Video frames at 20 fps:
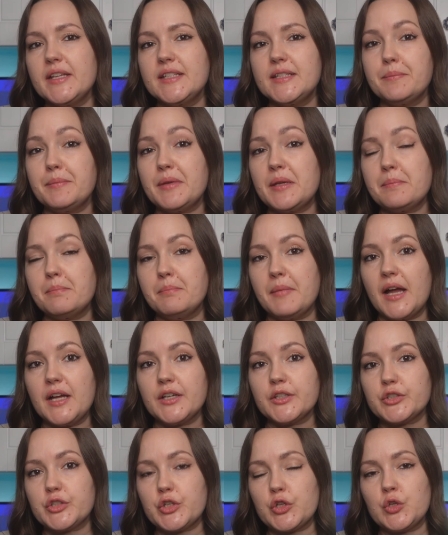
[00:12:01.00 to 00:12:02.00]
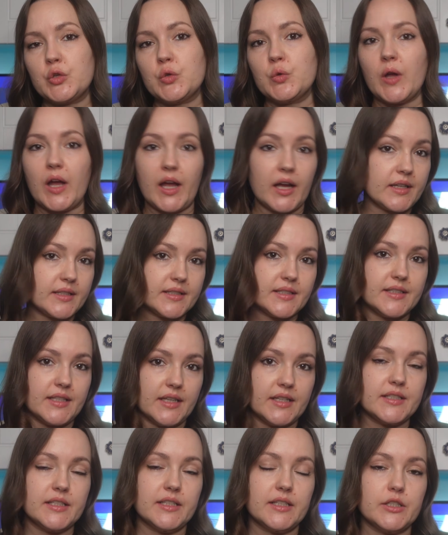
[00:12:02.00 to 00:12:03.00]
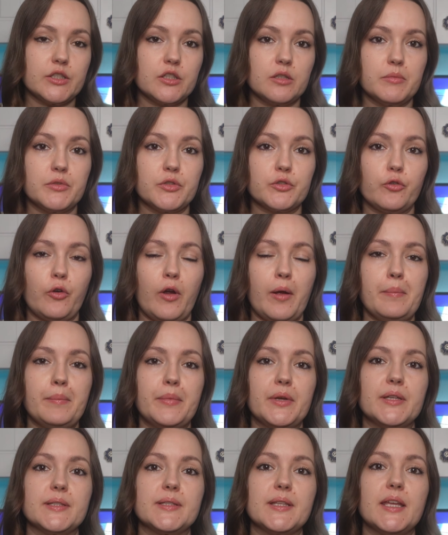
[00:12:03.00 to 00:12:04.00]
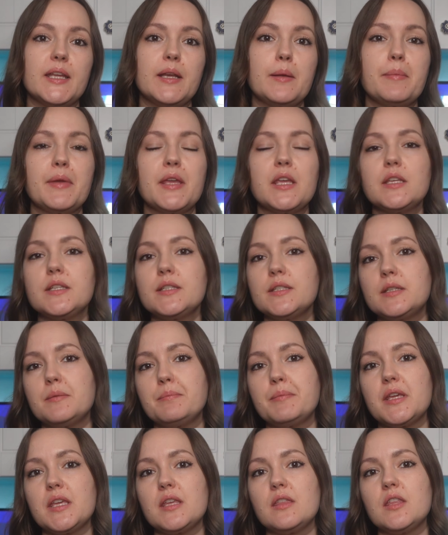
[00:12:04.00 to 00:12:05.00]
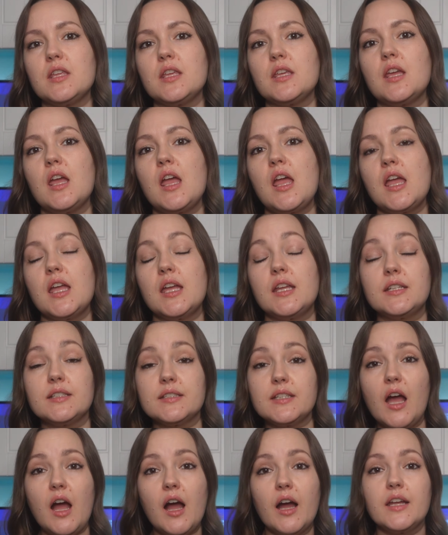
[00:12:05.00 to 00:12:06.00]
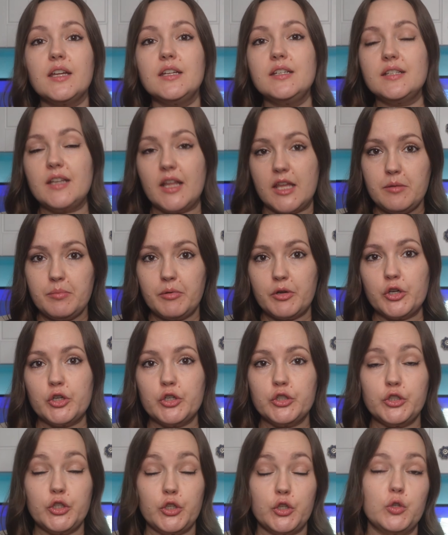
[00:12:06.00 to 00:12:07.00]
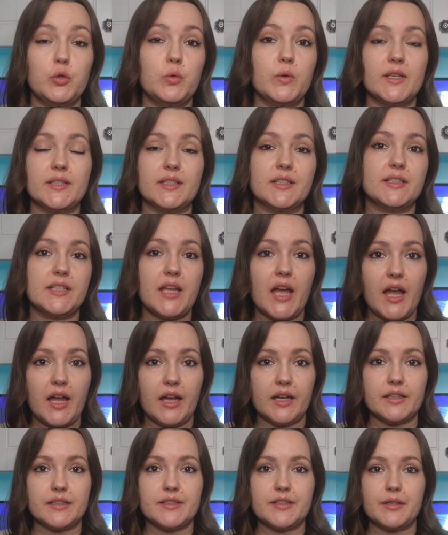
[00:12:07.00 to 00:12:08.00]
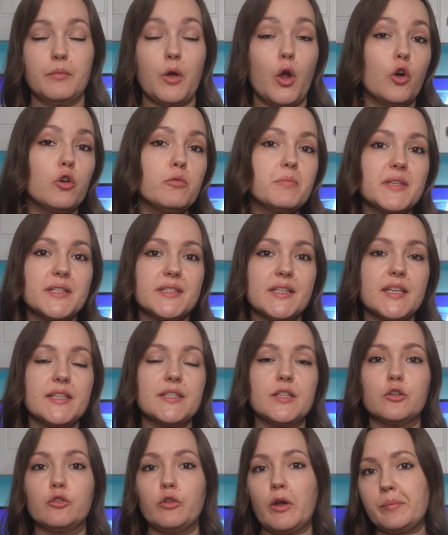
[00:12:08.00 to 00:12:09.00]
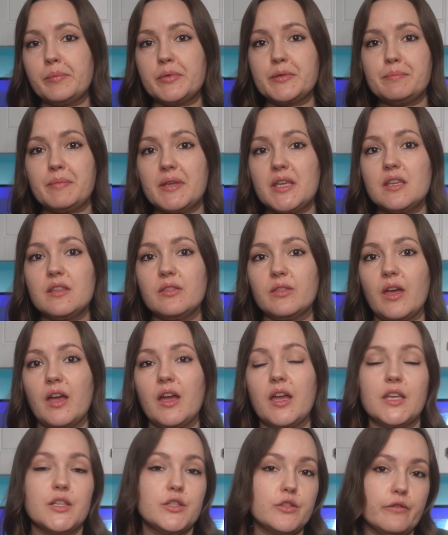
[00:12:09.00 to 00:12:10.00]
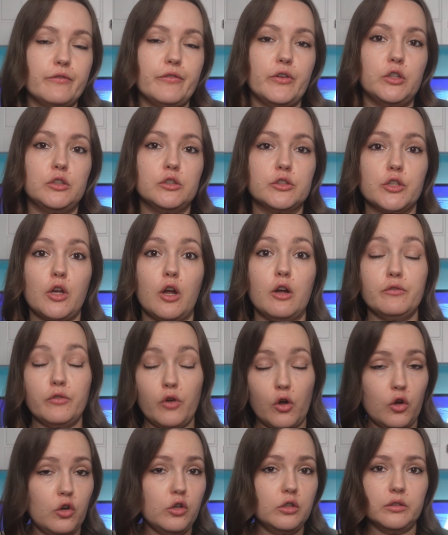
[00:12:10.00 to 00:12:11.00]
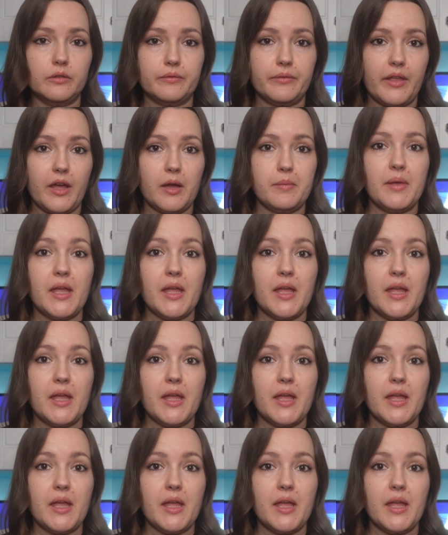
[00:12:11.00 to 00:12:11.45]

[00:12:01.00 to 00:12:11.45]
it being Max who accidentally summons Krampus, it appears to be the entire neighbourhood who is attacked. Omi says that Krampus being there is the fault of all of them,